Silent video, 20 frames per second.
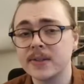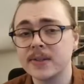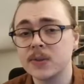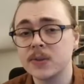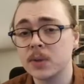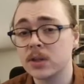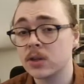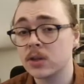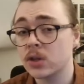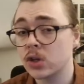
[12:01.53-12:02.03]

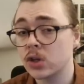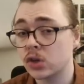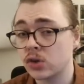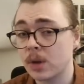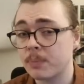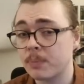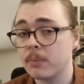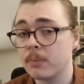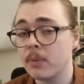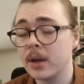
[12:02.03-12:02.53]
with
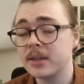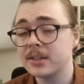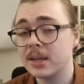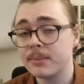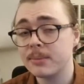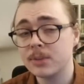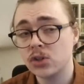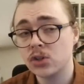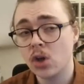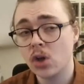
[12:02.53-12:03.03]
Trap and Mine
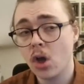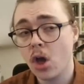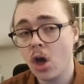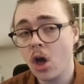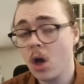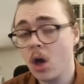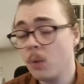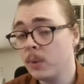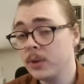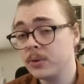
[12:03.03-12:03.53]
damage,
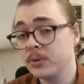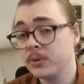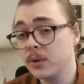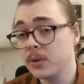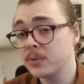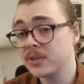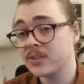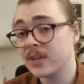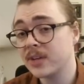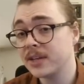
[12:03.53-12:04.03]
which you'll
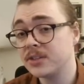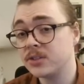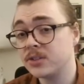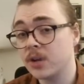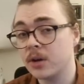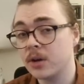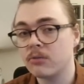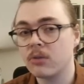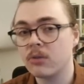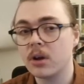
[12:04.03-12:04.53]
notice I
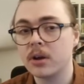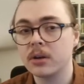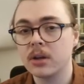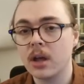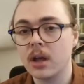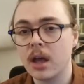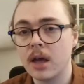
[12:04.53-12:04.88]
don't run.